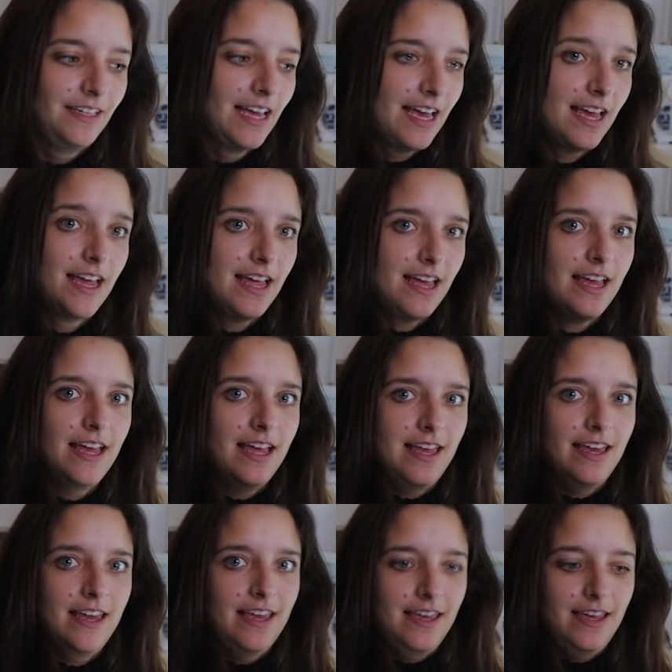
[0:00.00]

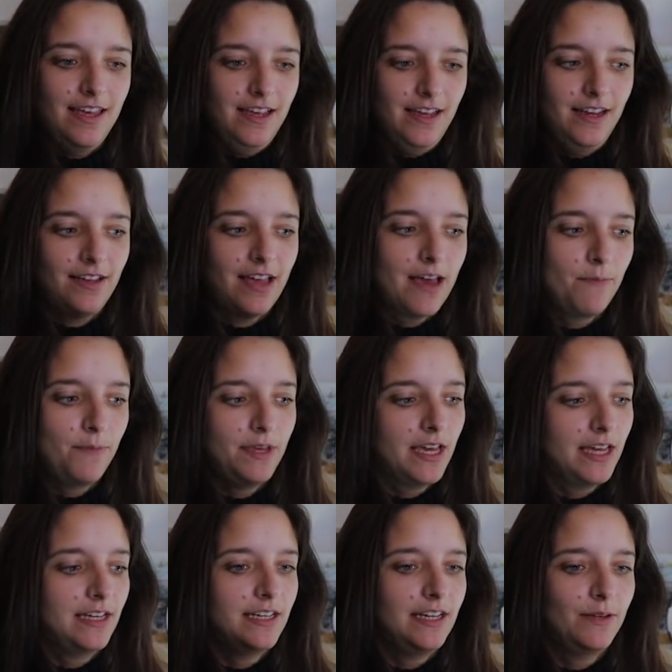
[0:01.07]
Yay!
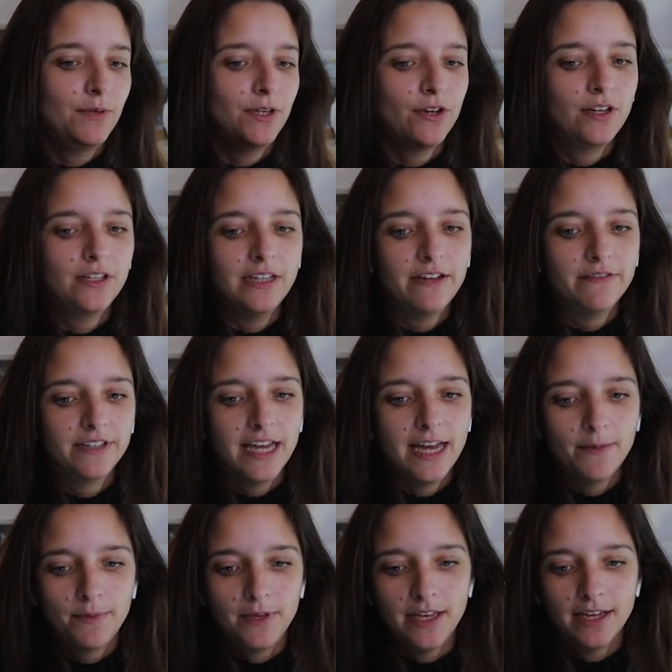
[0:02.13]
Happy ending. We all love a
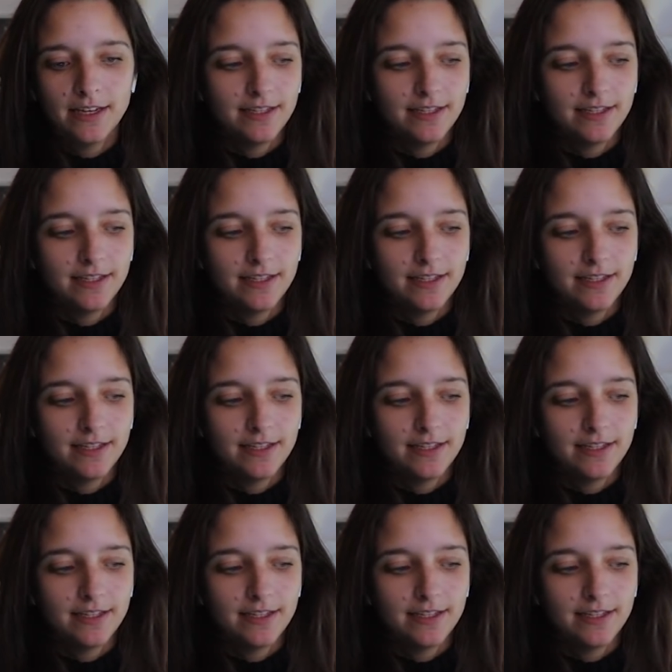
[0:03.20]
happy